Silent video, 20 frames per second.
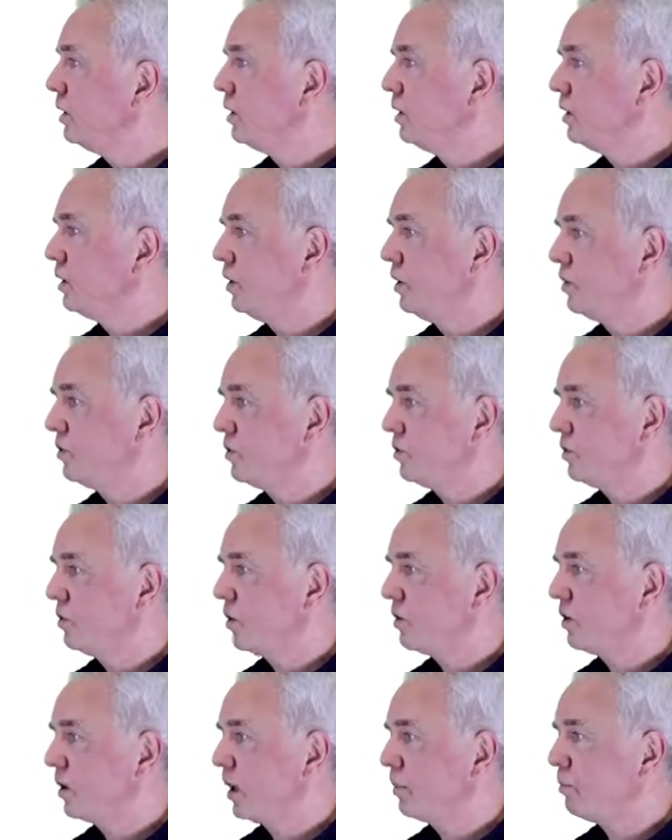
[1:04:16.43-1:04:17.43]
it's
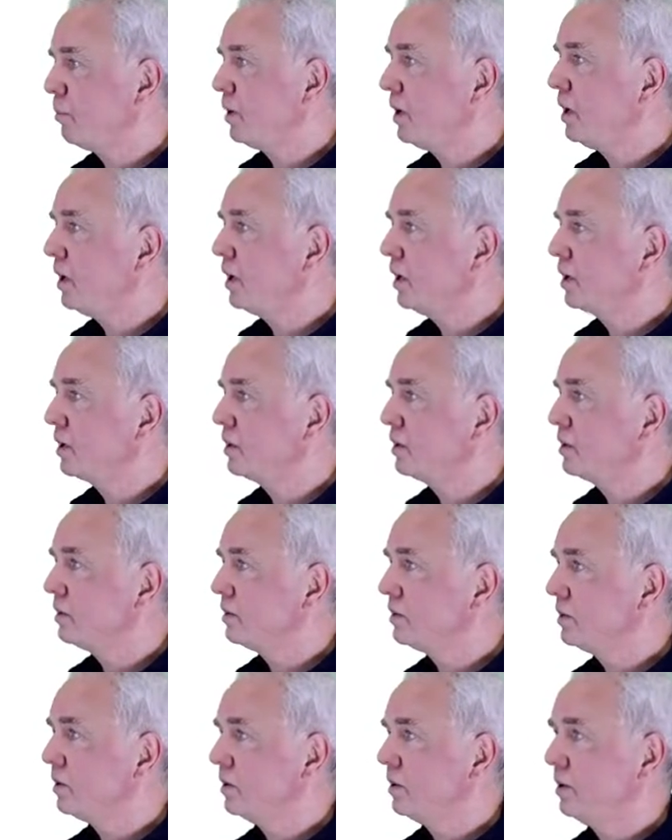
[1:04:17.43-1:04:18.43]
not that big
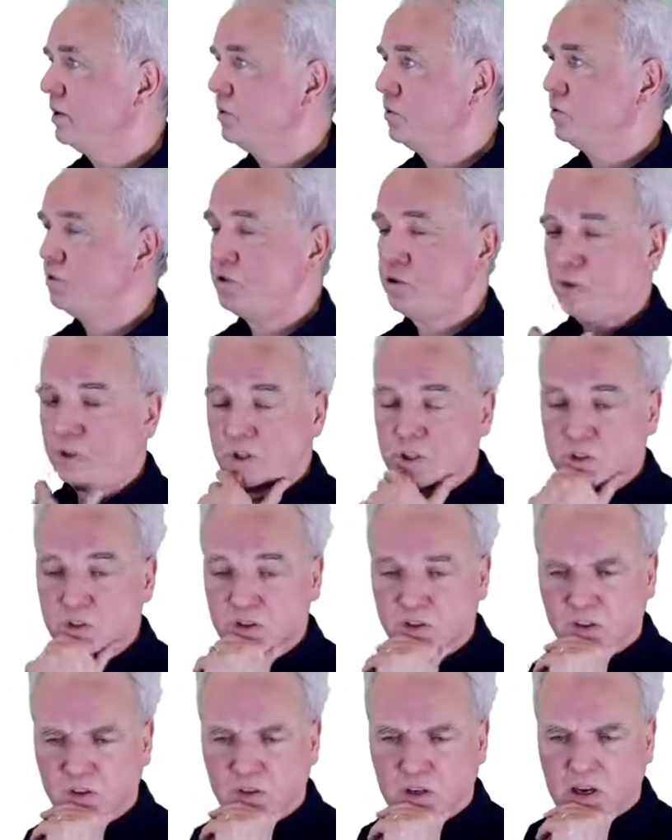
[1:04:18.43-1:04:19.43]
uh, you see
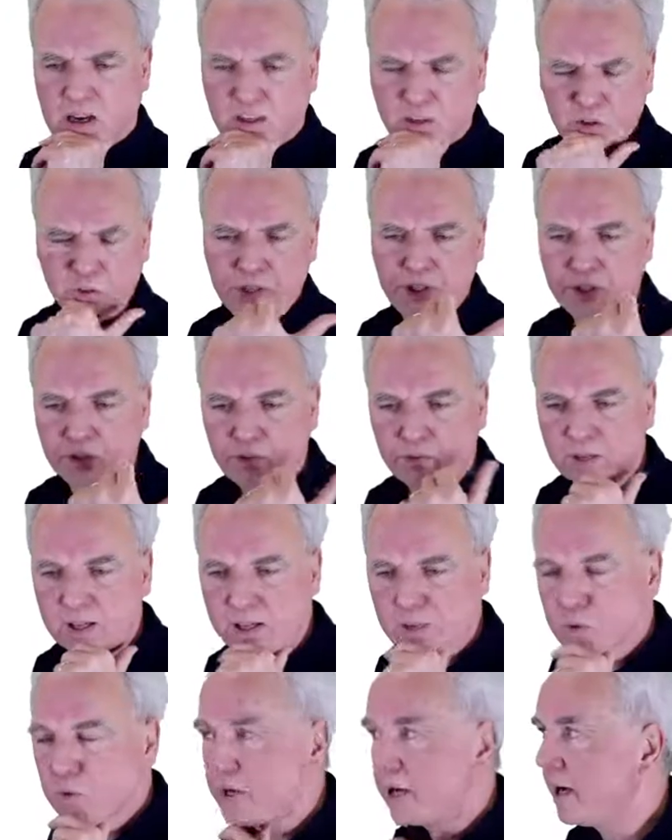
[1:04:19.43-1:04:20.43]
it's uh, actually a
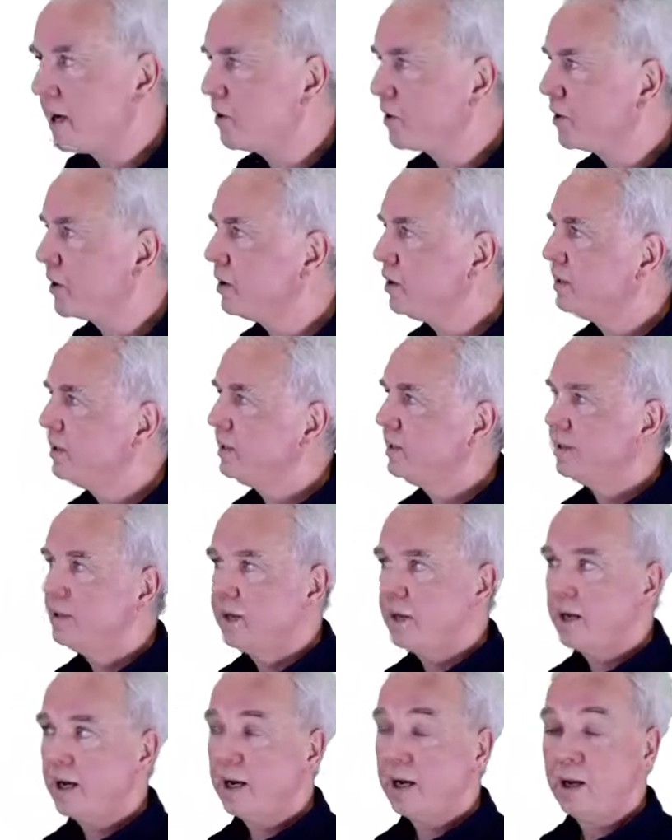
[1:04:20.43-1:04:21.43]
value carrier
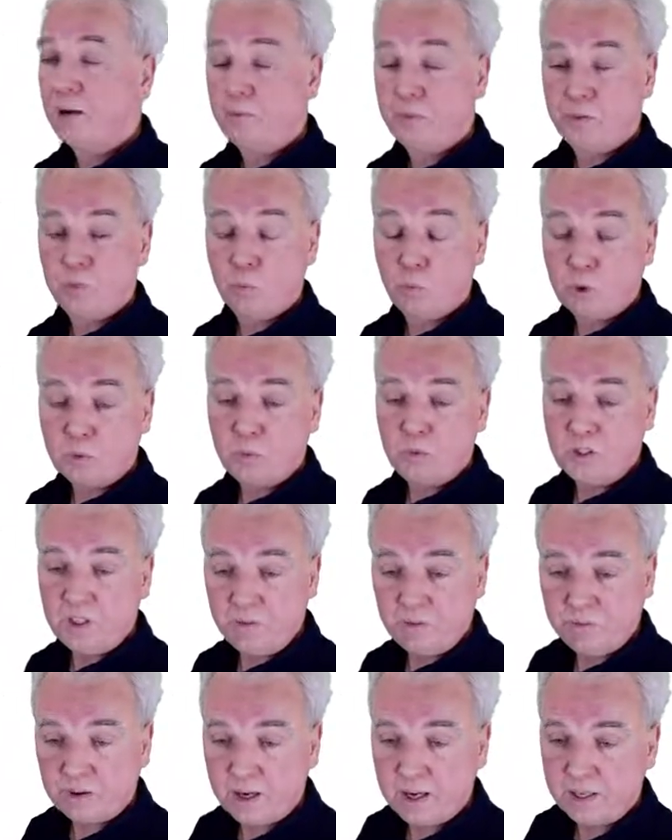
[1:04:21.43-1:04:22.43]
and what we
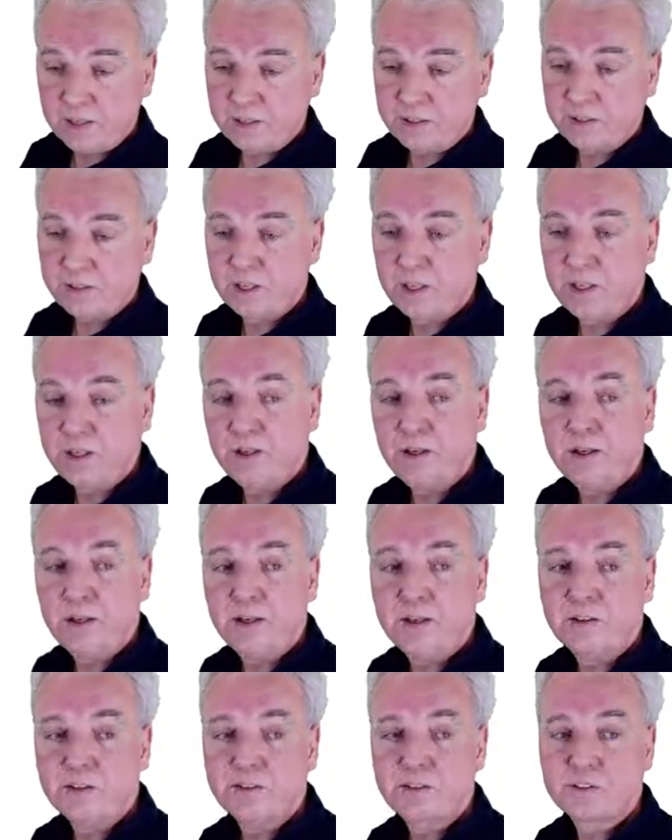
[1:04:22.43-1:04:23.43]
defined
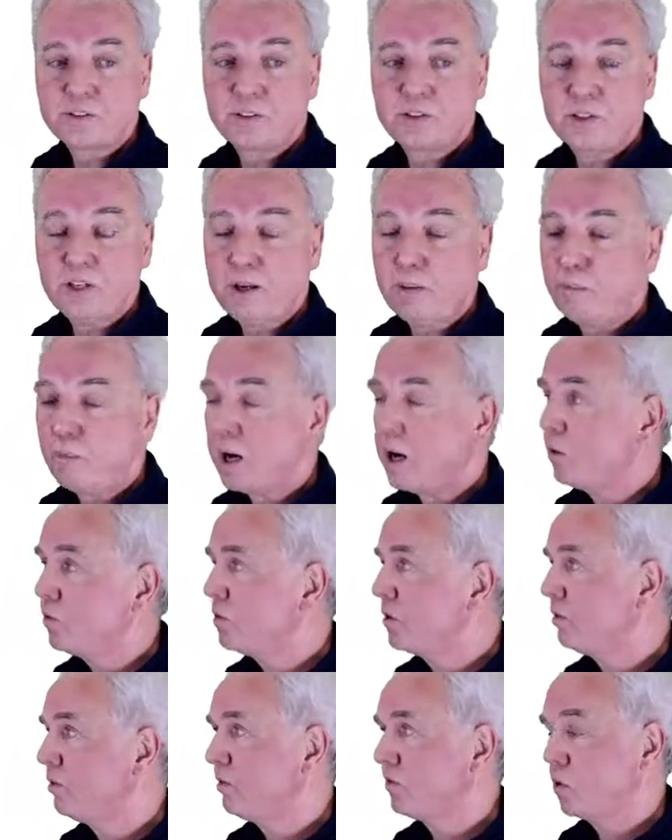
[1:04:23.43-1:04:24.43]
is the
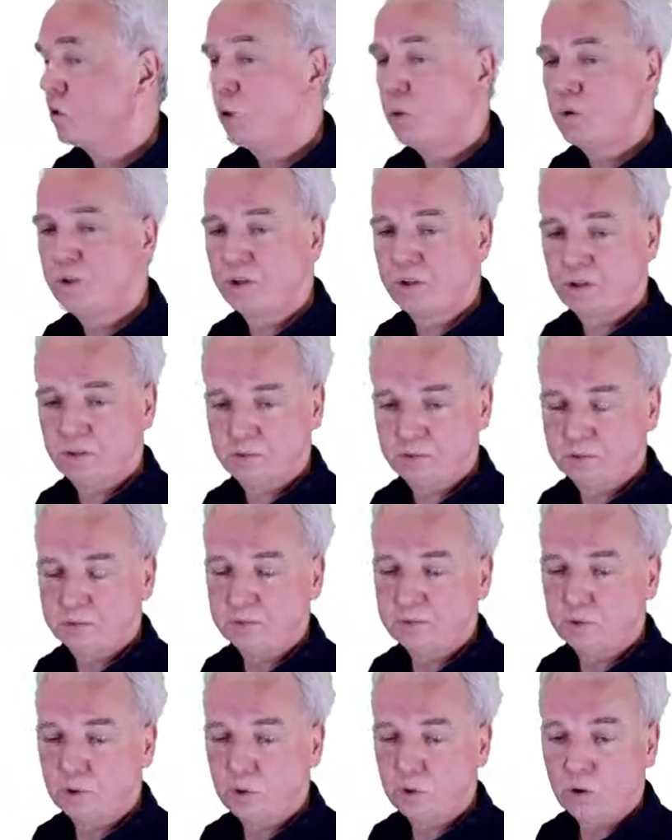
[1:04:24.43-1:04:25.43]
amount of odor
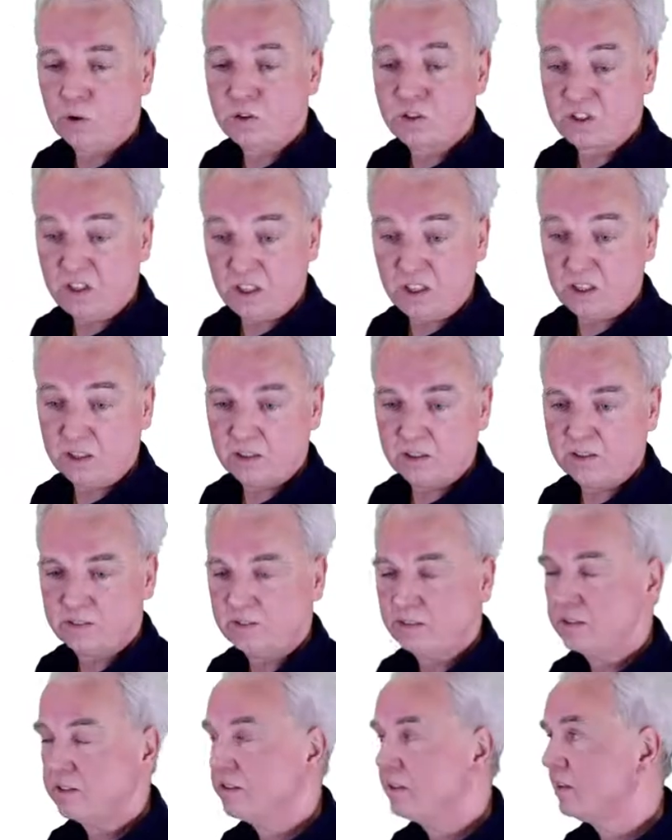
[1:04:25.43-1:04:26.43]
or stink
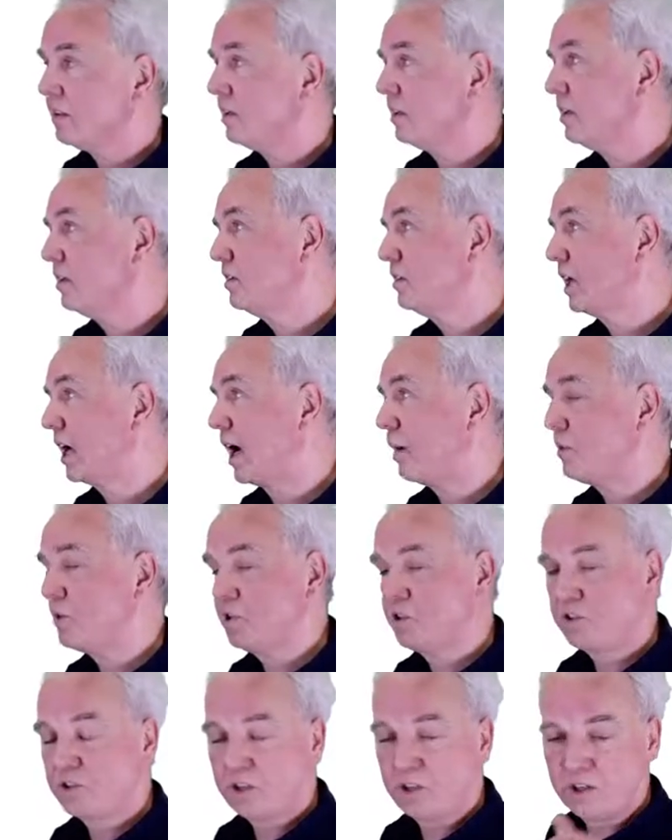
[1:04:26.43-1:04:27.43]
uh, the
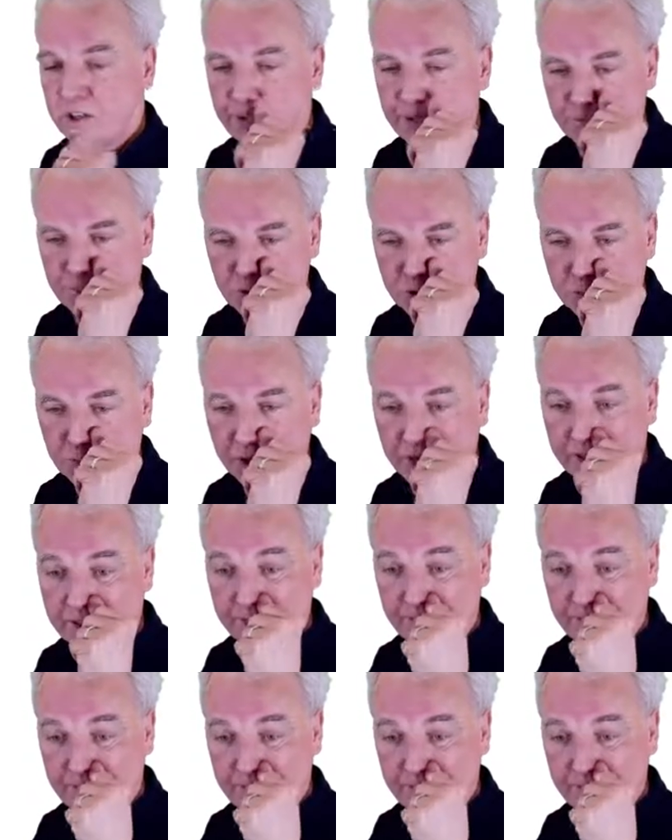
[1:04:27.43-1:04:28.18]
cabbage um, spread